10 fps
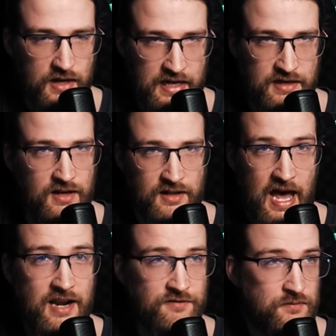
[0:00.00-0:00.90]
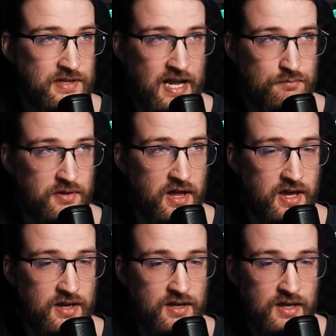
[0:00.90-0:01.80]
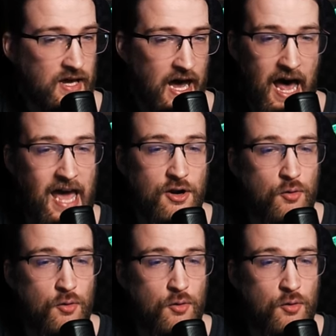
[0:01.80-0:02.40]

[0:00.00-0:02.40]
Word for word: And a lot of them that I play, I